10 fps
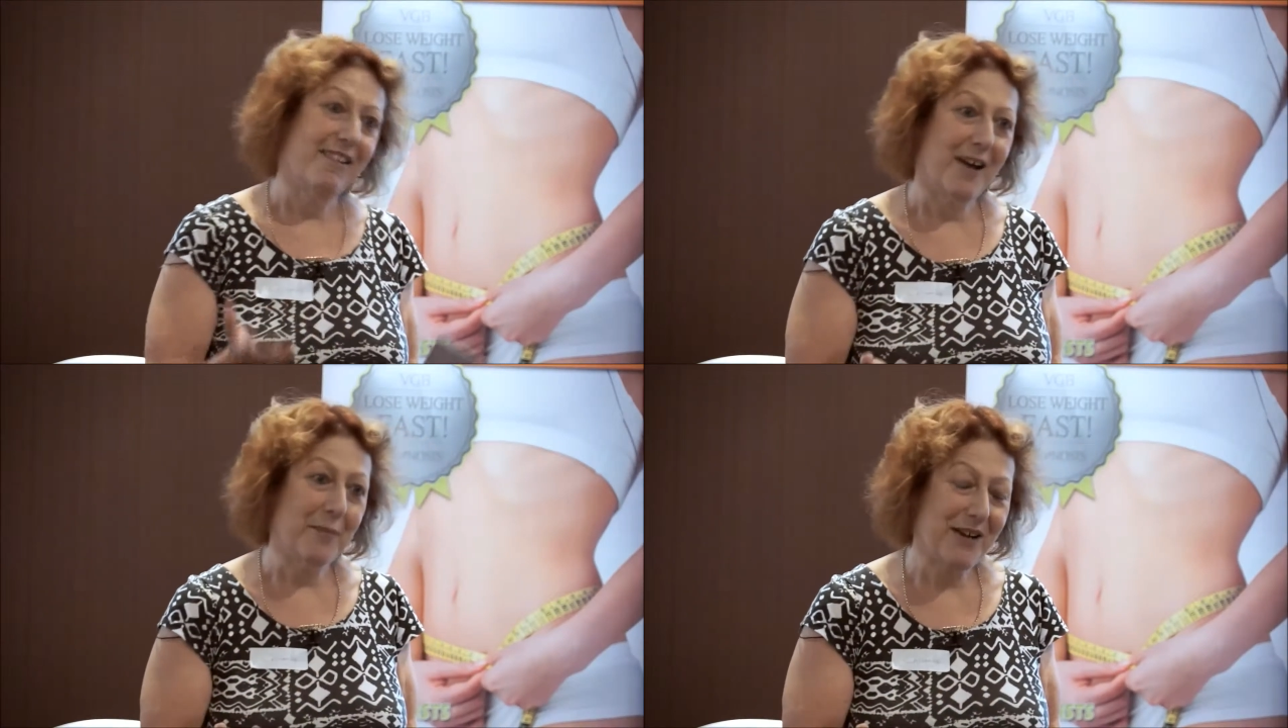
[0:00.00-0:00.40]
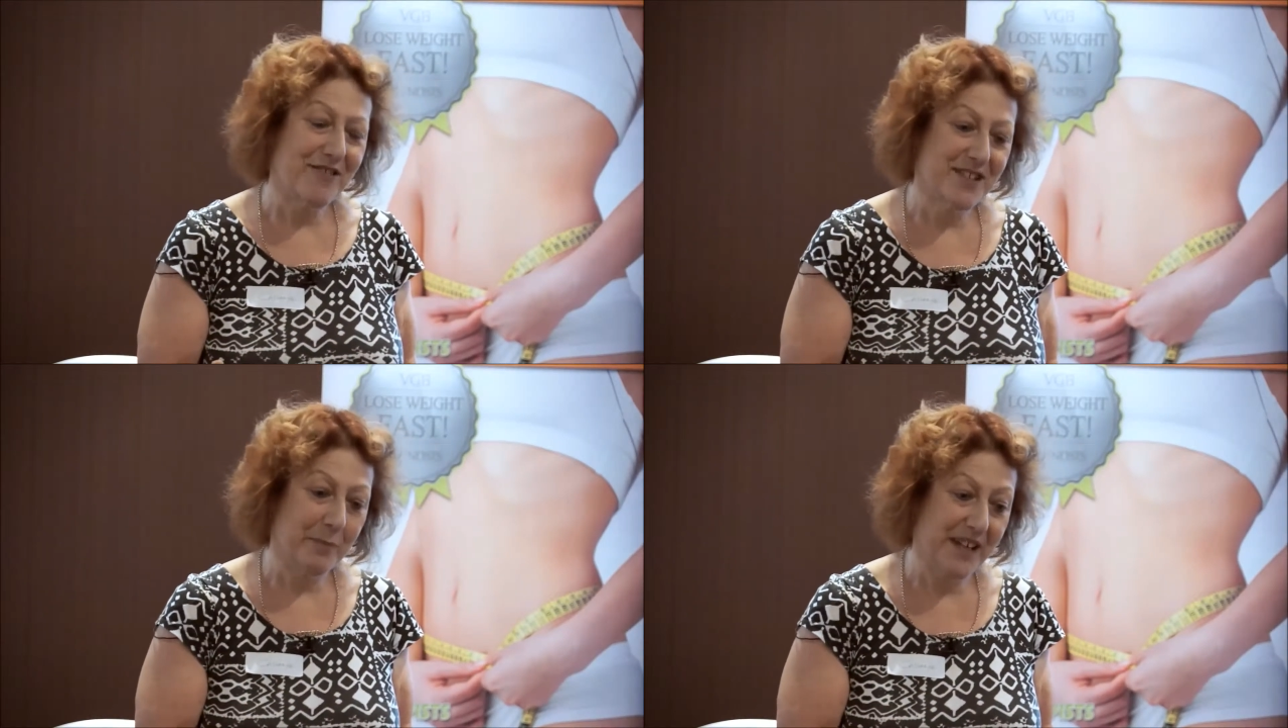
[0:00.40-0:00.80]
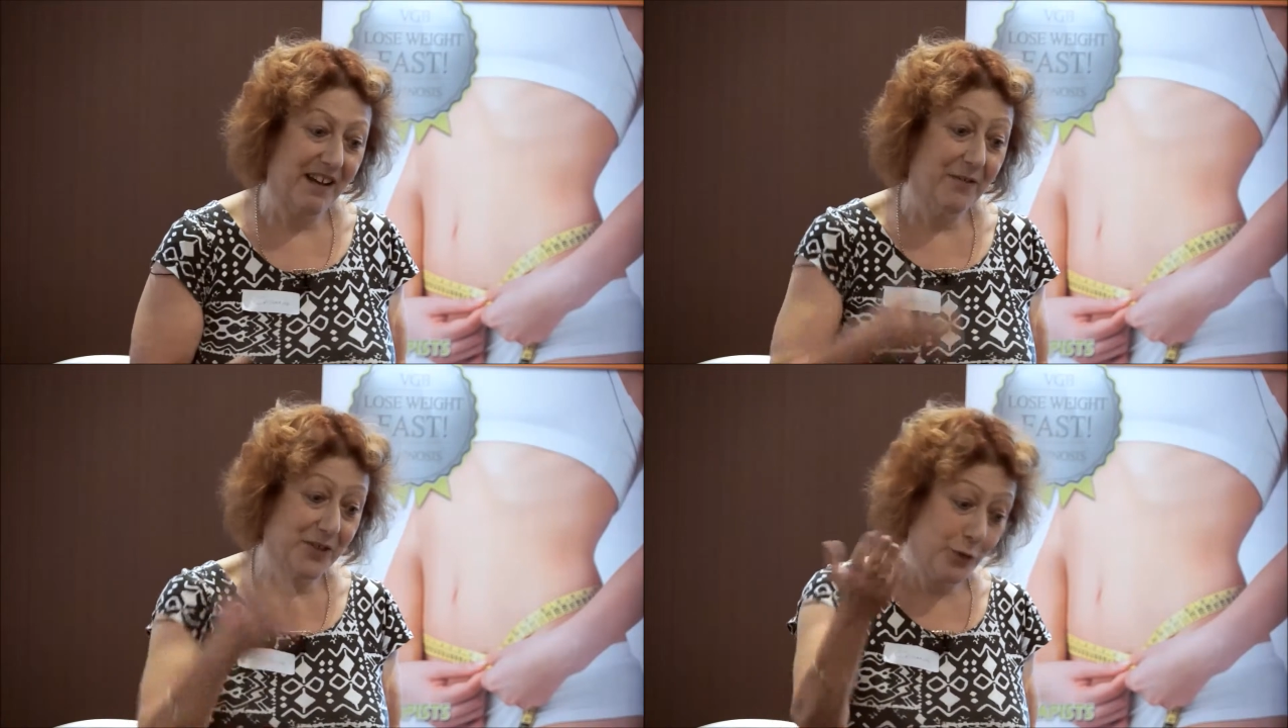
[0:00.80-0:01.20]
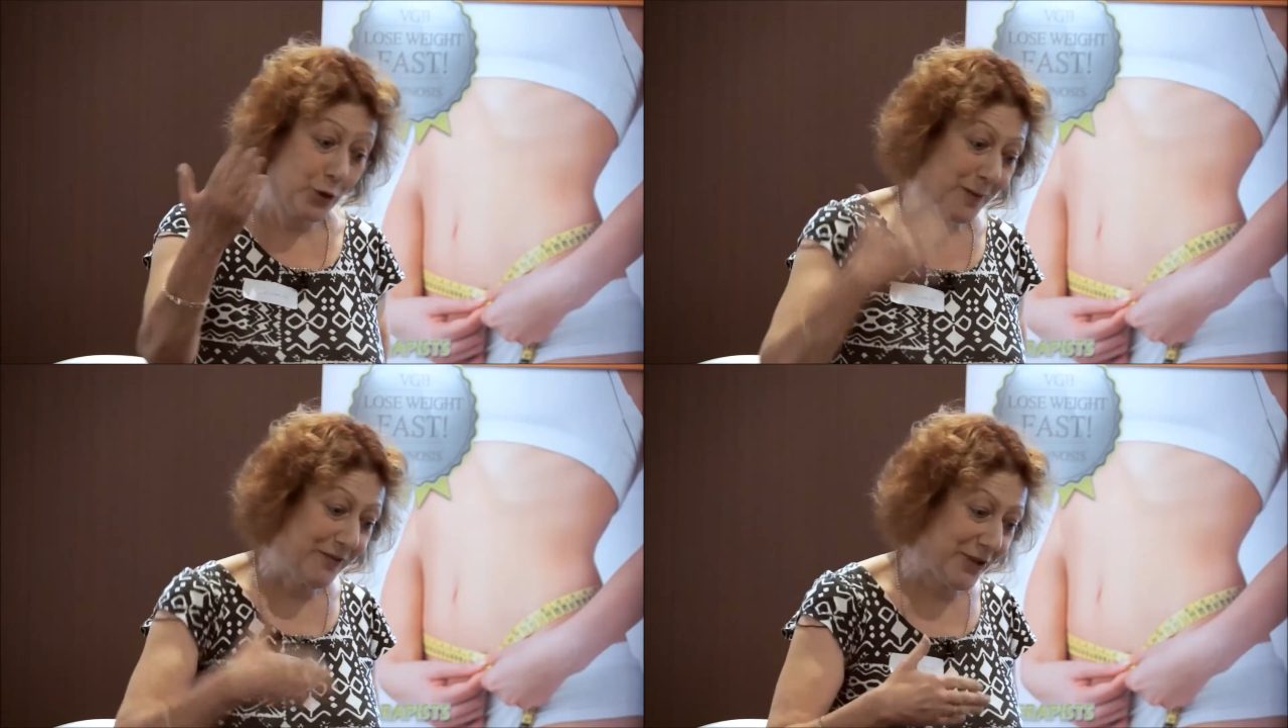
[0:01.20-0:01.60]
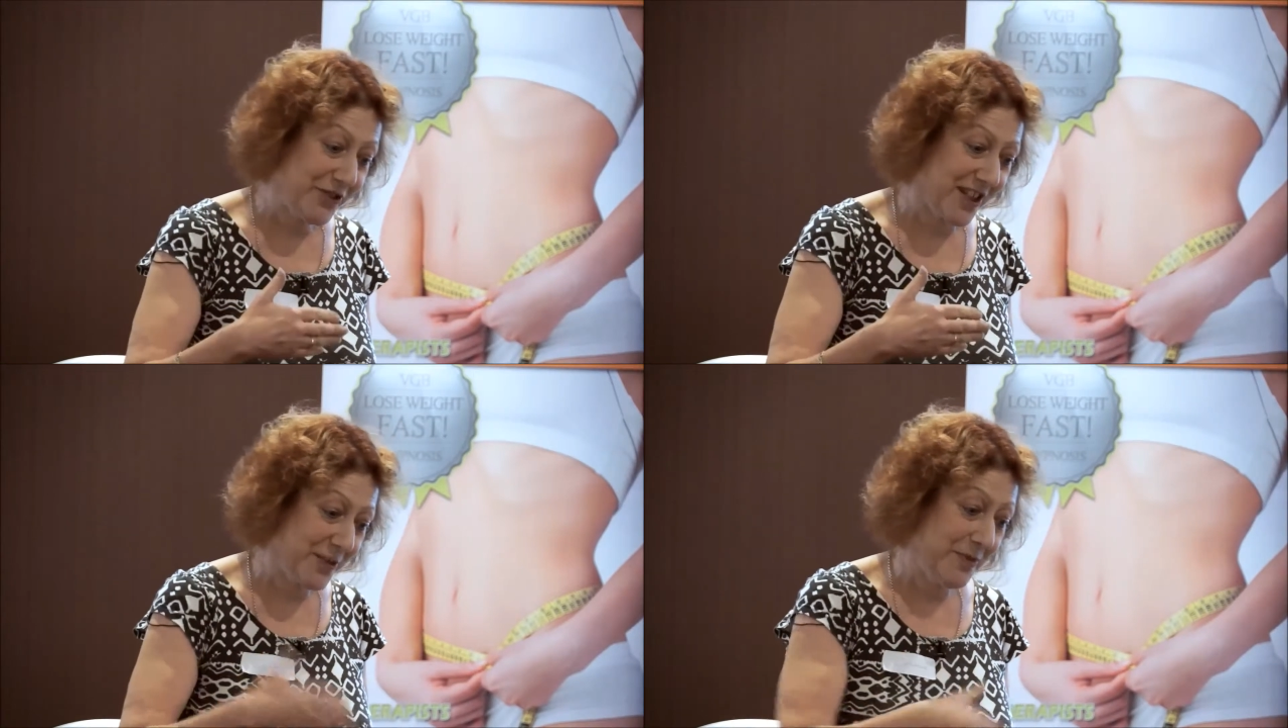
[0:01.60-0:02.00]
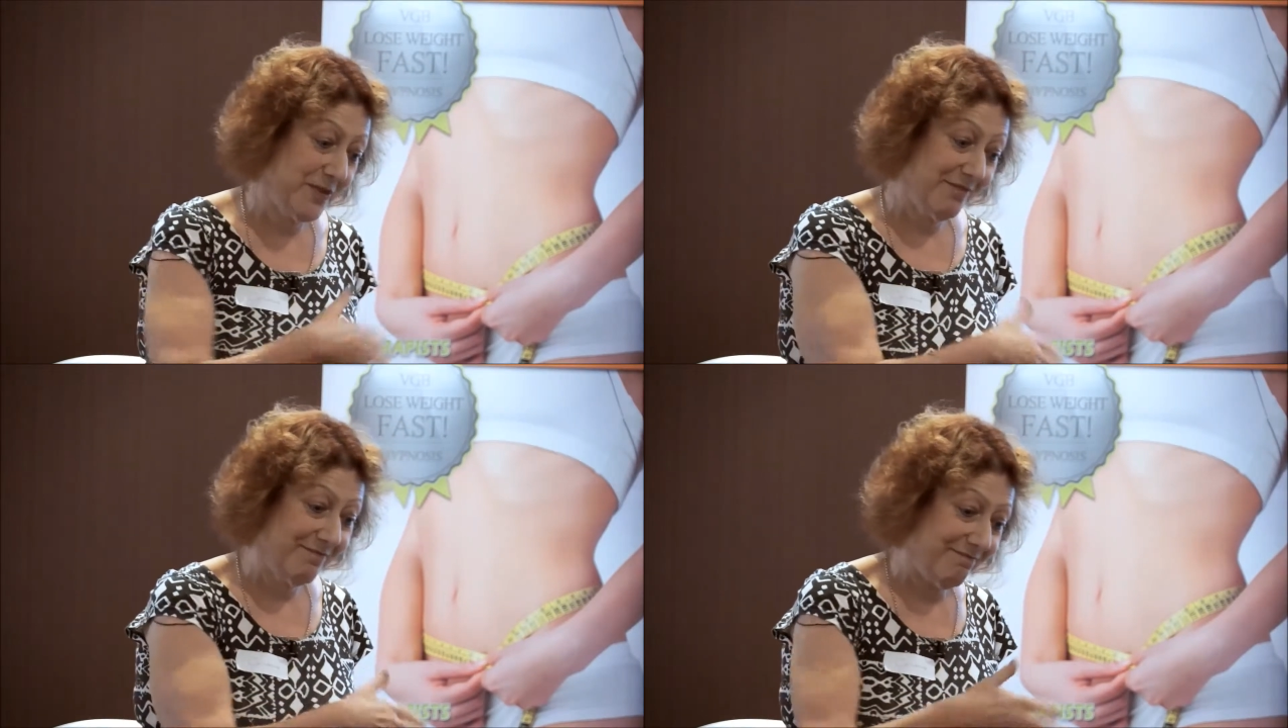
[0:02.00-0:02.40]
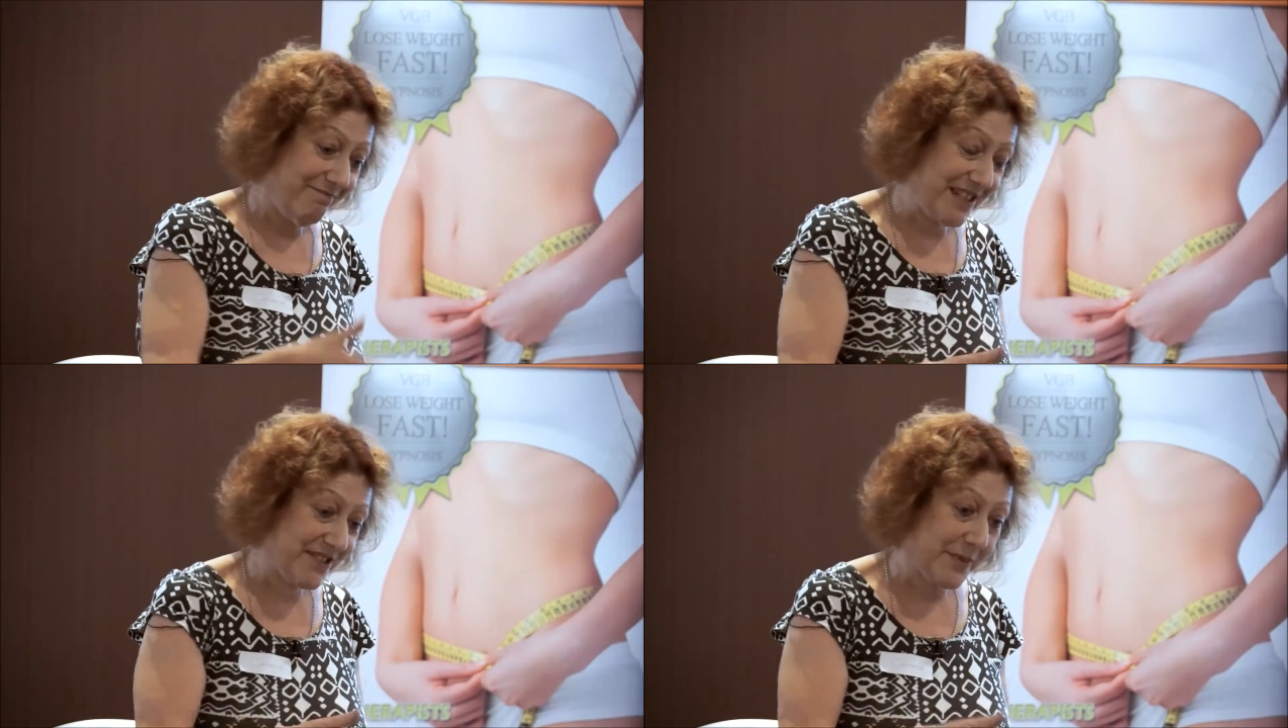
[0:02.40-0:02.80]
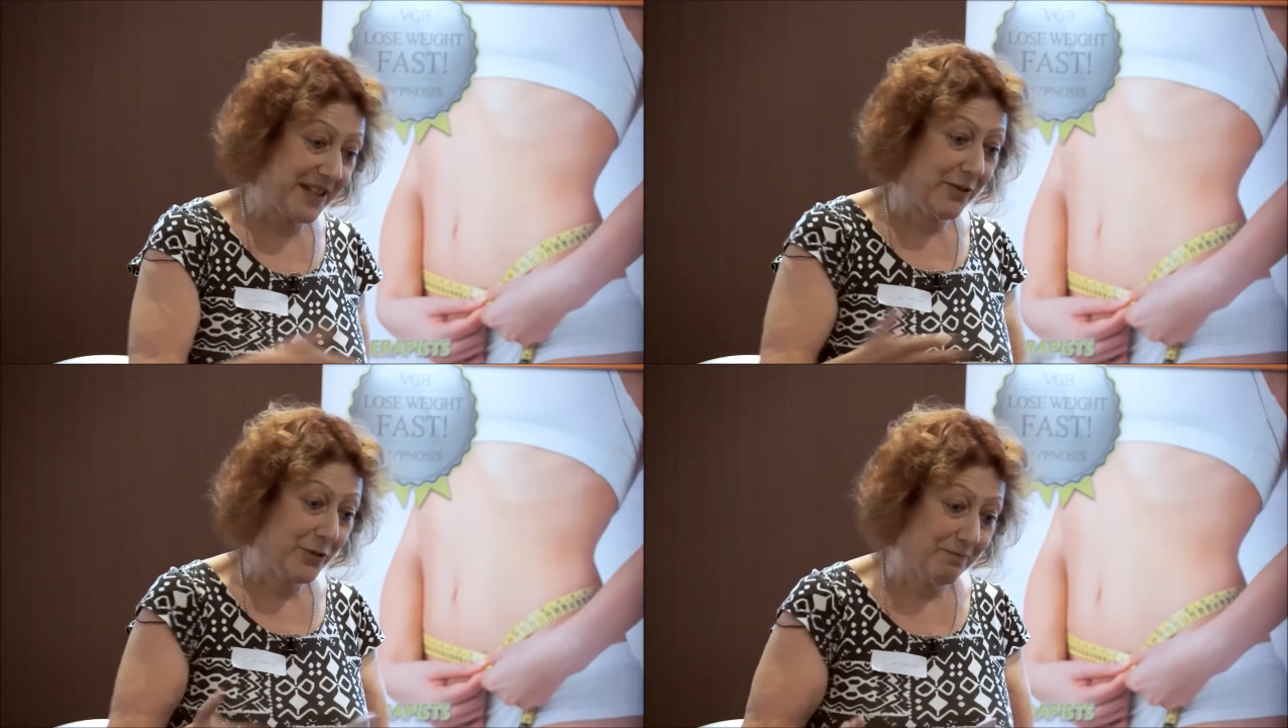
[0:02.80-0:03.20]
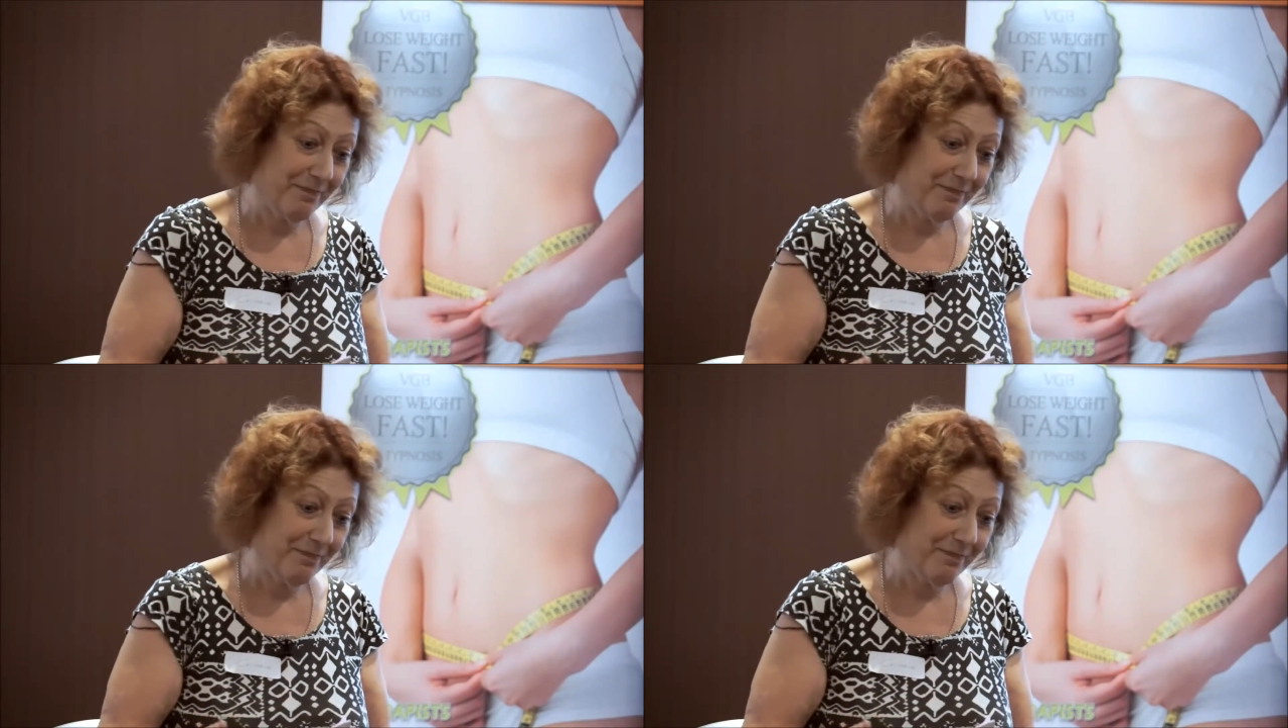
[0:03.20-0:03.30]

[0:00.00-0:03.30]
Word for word: I married somebody. I've divorced my first husband, met someone else,